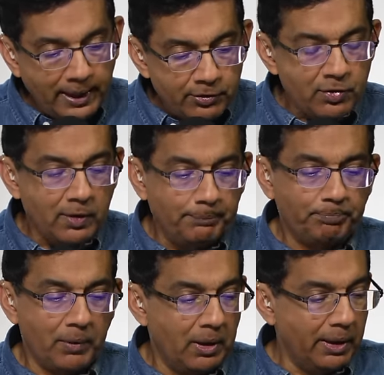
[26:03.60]
guest,
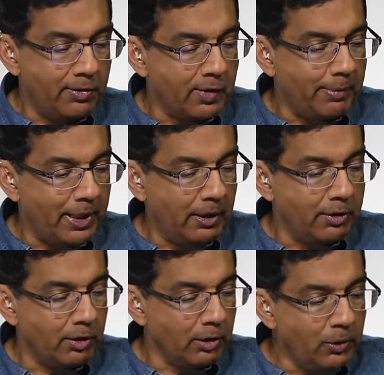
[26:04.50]
Isabella
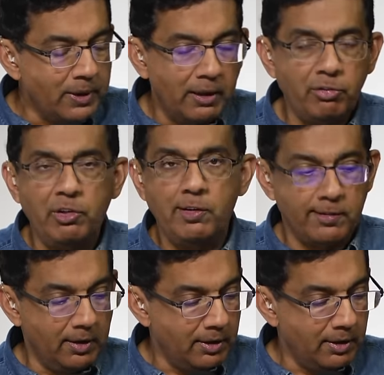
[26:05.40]
DeLuca. She's a